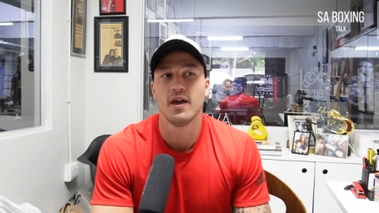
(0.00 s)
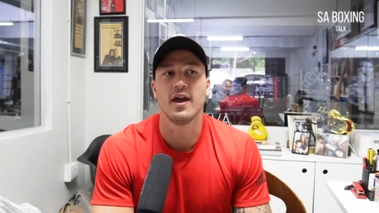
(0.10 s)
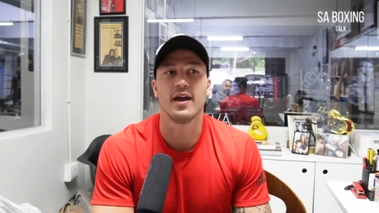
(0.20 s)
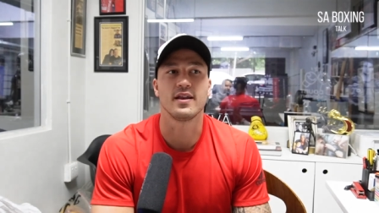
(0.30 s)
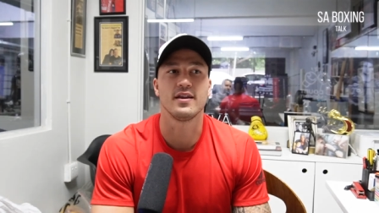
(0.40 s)

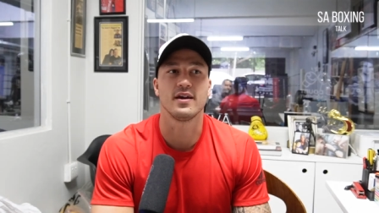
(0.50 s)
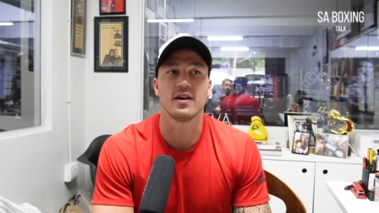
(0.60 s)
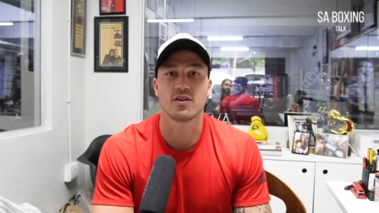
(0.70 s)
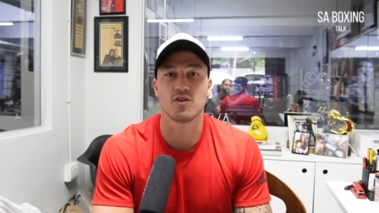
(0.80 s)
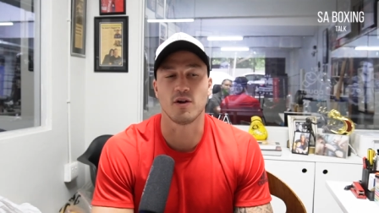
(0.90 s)
And,
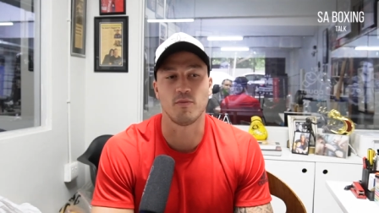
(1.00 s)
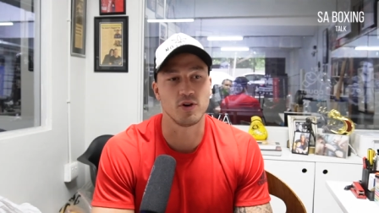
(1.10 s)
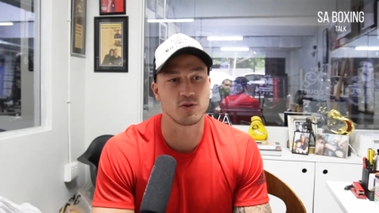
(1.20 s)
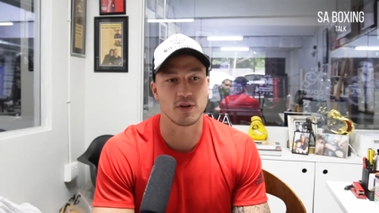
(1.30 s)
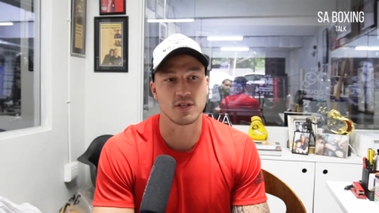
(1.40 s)
you know, I'm
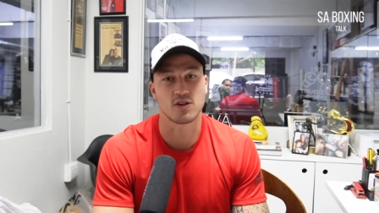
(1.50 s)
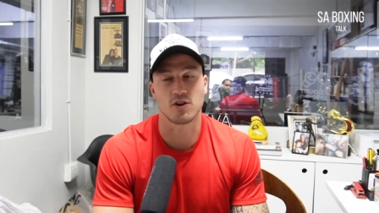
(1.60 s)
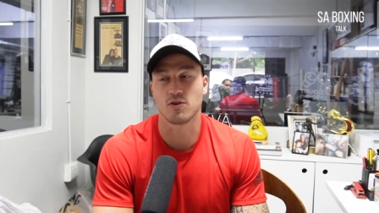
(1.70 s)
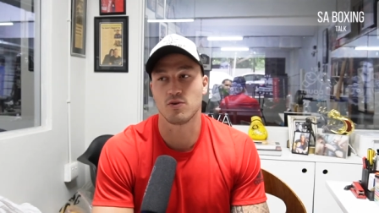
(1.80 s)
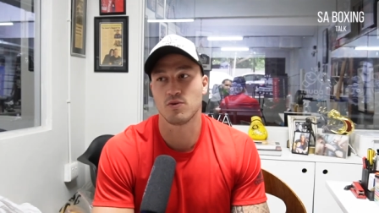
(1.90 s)
always willing to go
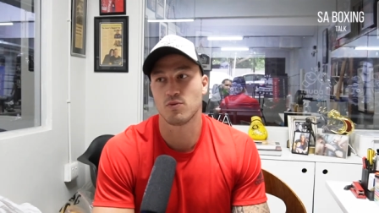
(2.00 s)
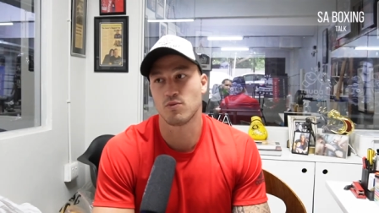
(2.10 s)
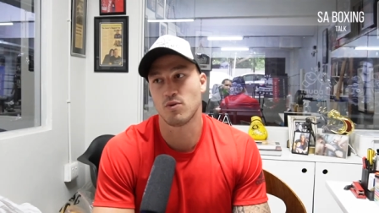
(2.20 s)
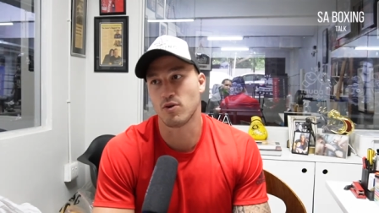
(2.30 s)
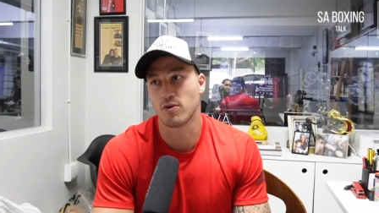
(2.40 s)
to
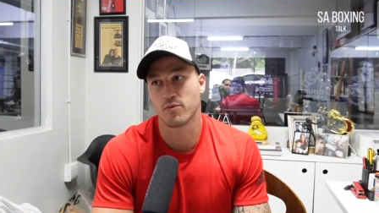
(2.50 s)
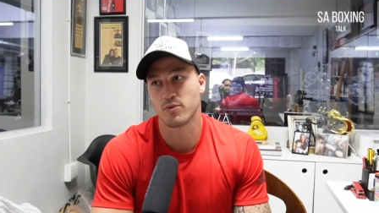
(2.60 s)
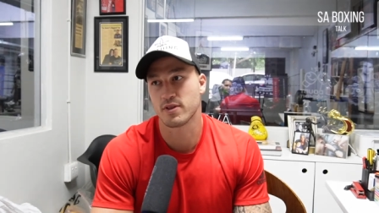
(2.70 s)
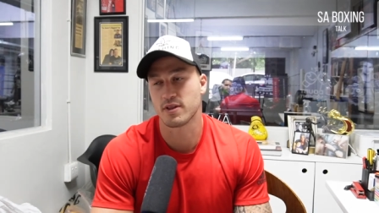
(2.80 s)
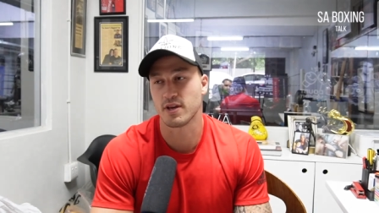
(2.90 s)
war
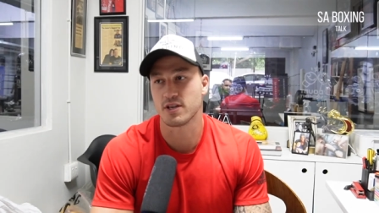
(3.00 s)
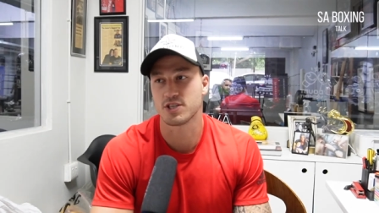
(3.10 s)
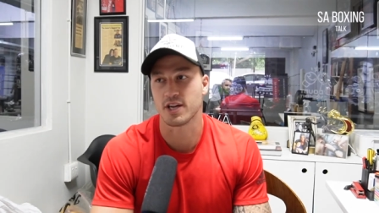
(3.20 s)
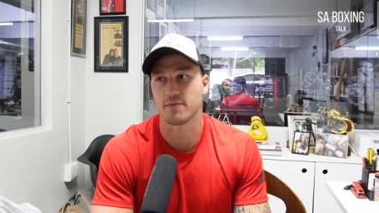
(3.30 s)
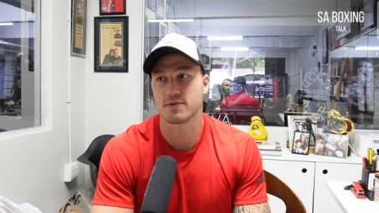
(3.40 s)
with
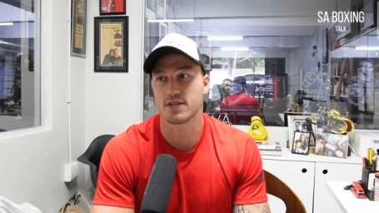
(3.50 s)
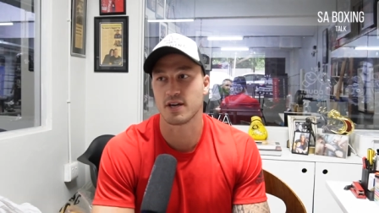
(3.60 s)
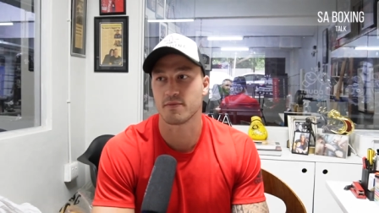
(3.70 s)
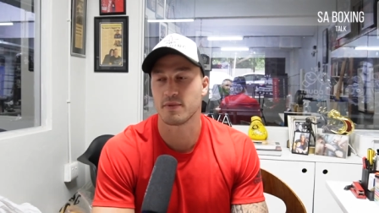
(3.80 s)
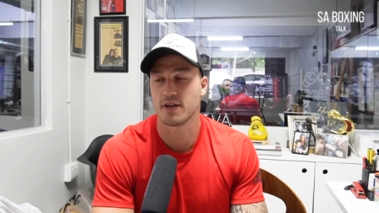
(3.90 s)
Shannon
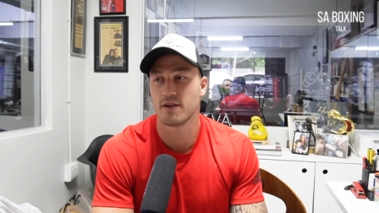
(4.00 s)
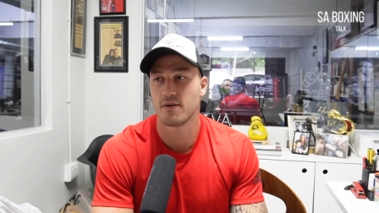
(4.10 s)
beside me.